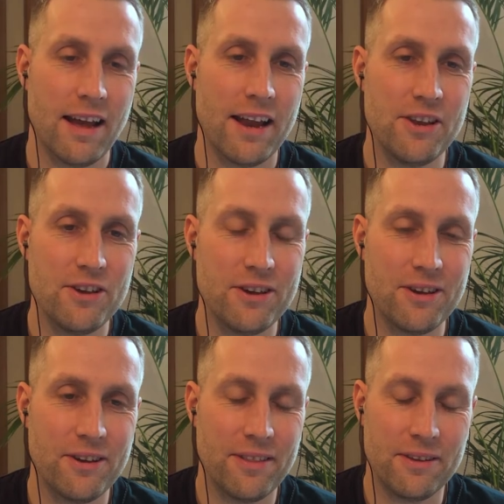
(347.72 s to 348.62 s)
and
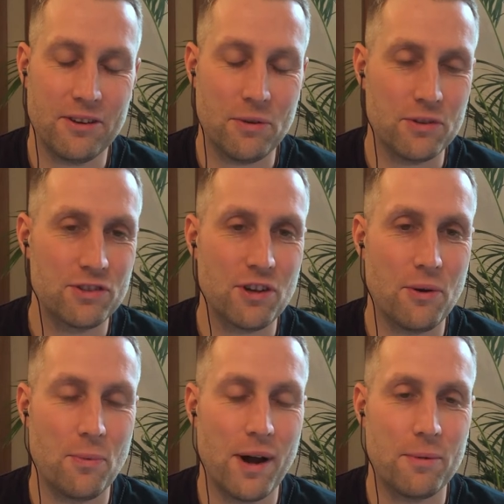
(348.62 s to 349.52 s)
you do it
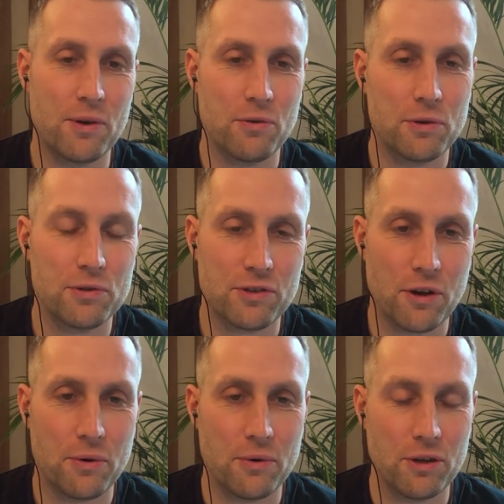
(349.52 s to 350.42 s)
so well but you're
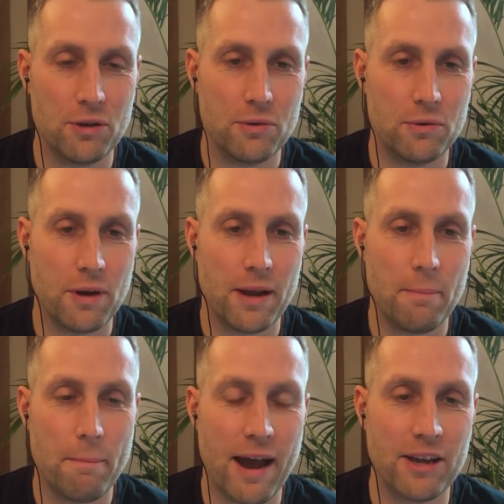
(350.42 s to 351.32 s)
also you
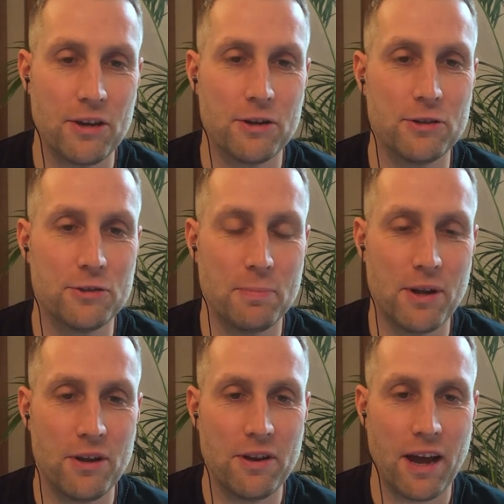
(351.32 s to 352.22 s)
and matt your
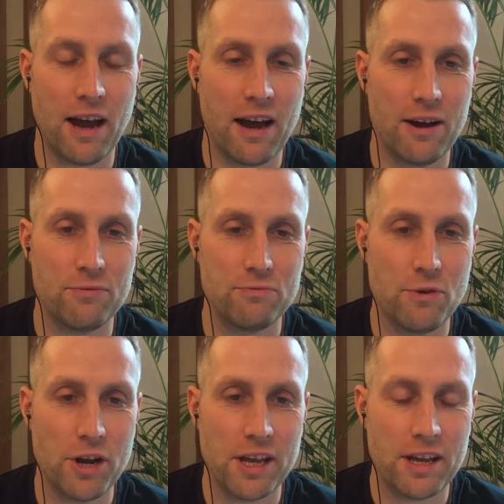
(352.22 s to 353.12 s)
husband are
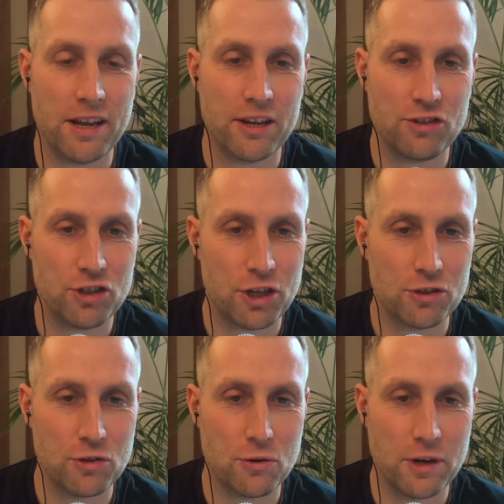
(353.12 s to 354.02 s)
running a
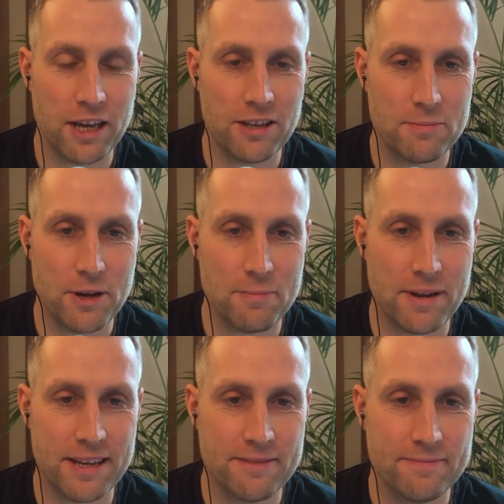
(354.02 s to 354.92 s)
church called kingdom
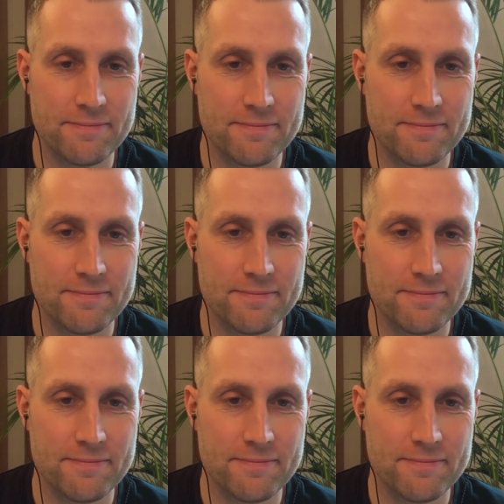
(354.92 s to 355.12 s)
company